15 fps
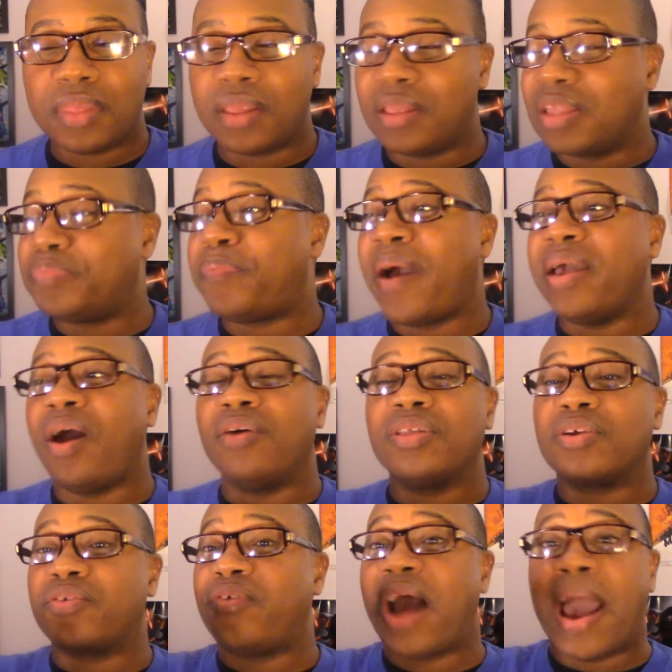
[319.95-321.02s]
Despite all
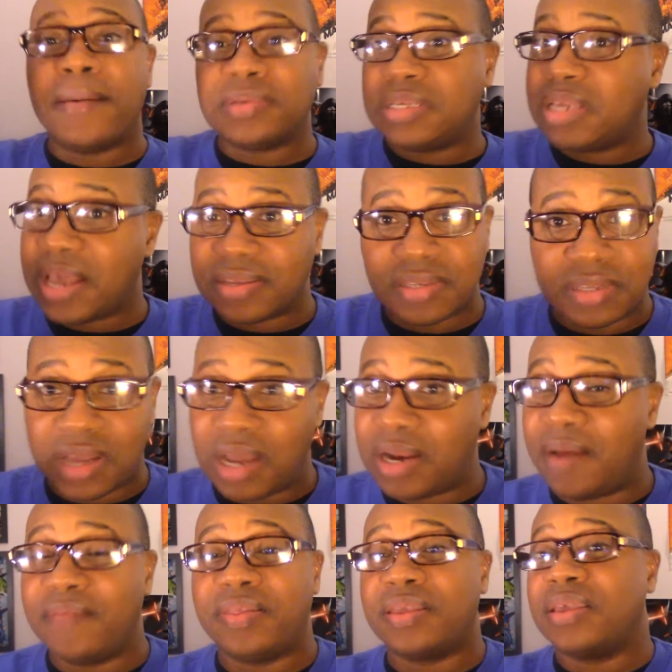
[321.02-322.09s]
the crimes he has done,
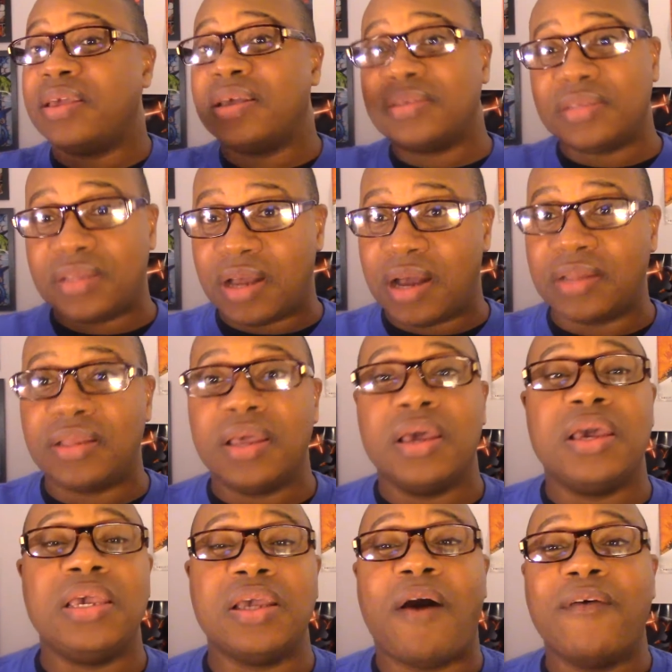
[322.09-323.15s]
everything he has done,
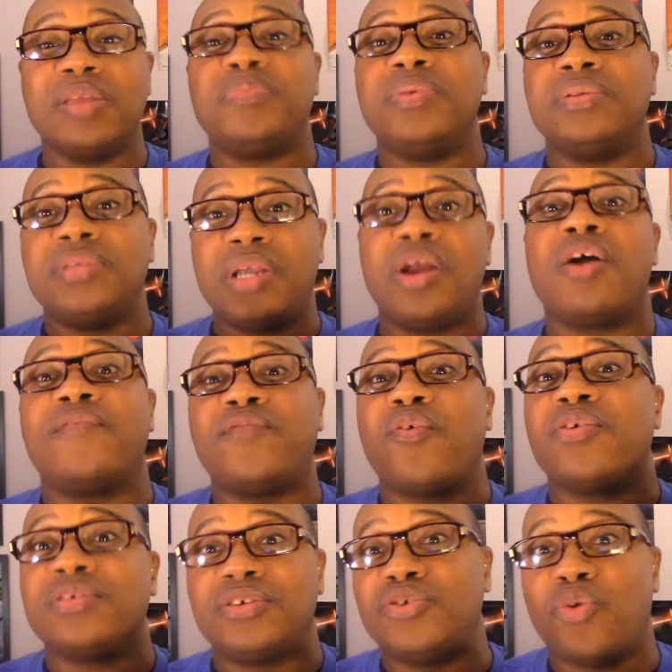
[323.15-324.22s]
he's always been there
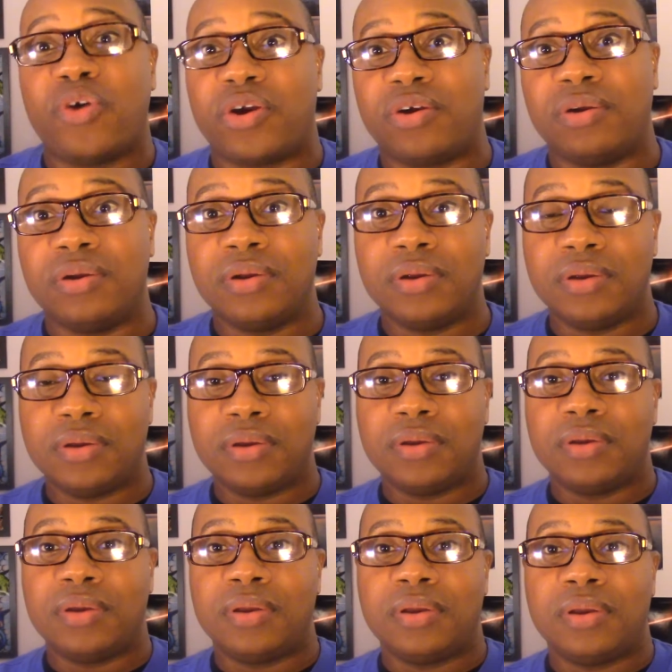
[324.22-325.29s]
for his daughter.
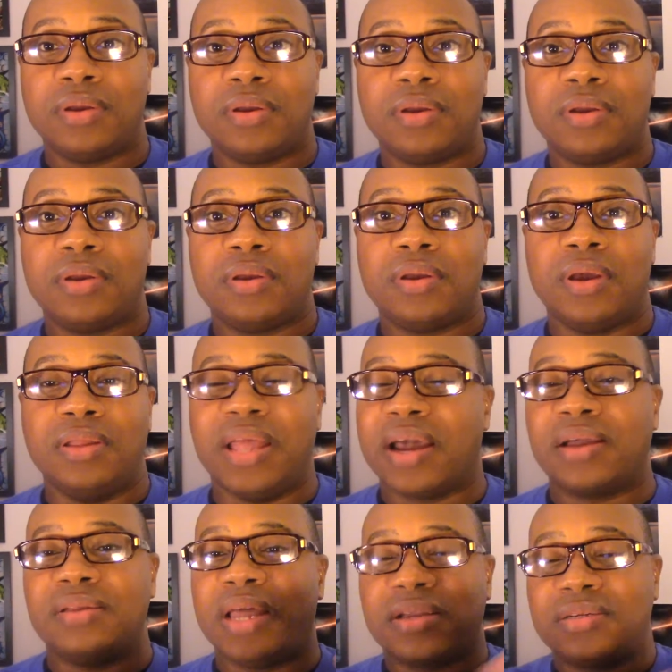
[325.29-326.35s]
And that
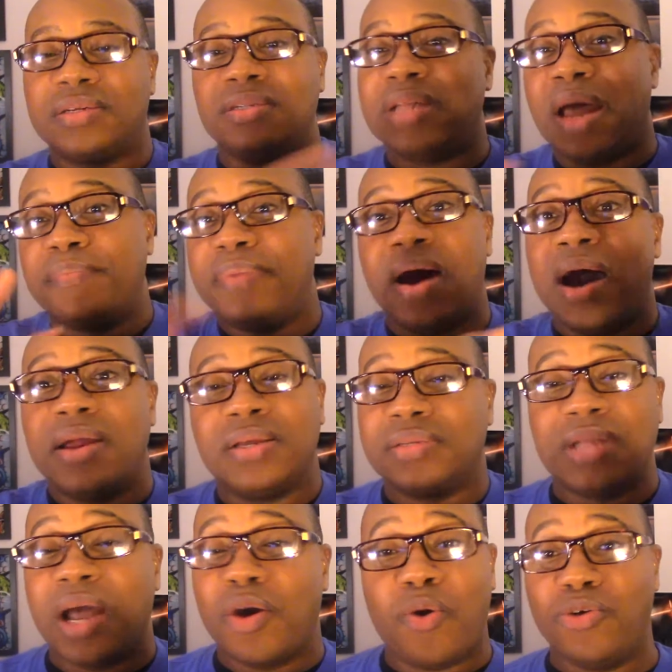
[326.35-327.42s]
connection and that bond is
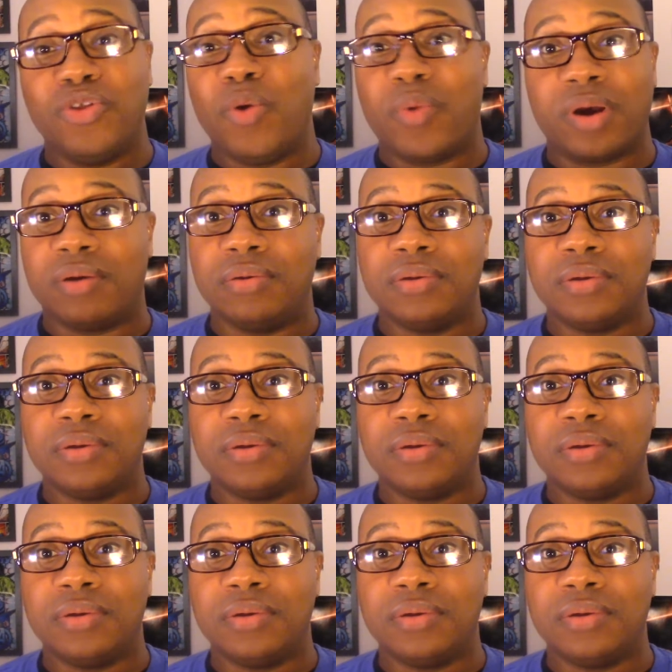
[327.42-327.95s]
not going nowhere.